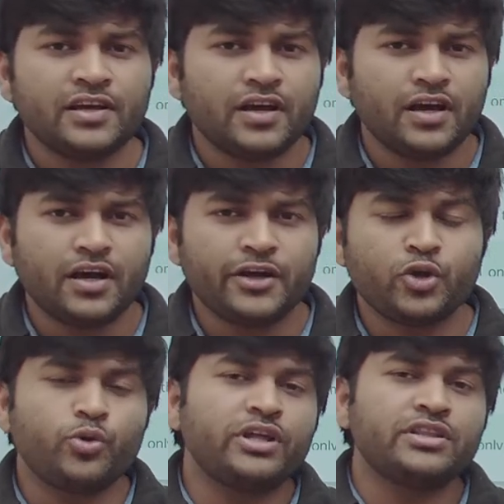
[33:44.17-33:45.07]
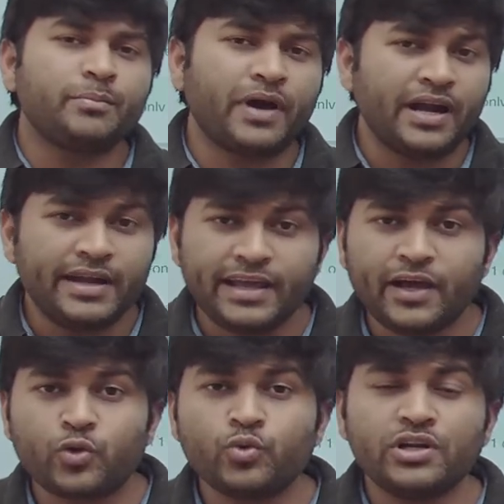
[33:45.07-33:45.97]
uh, during the Pandya
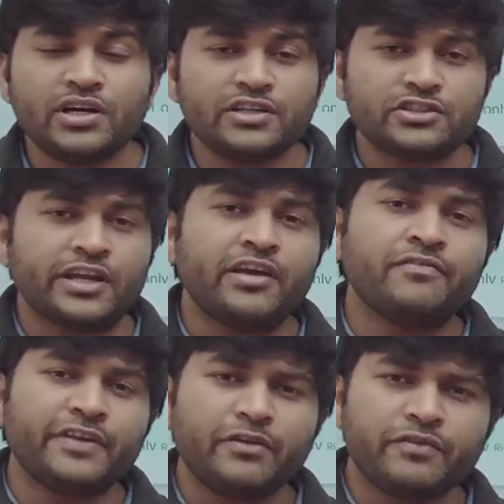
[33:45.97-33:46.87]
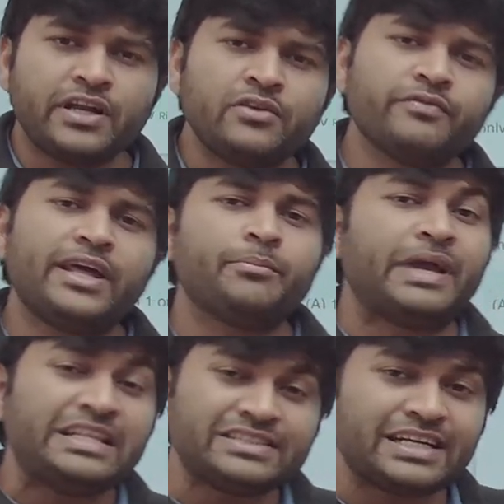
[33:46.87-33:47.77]
rulers and everyone were
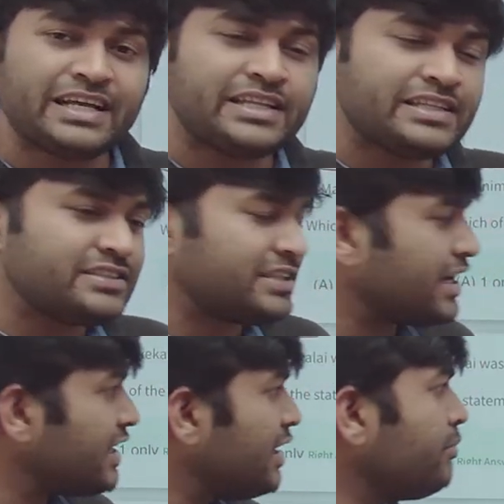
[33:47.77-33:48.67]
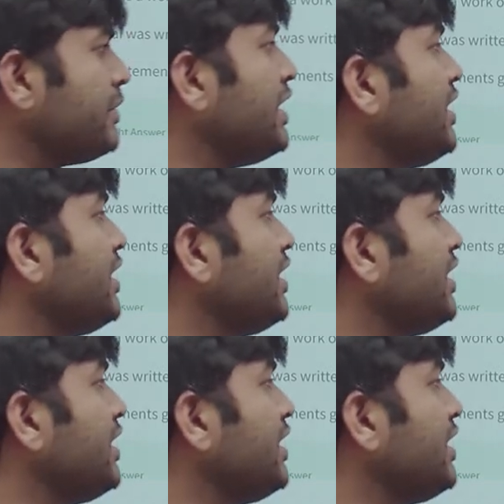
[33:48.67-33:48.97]
mentioned in this Sangam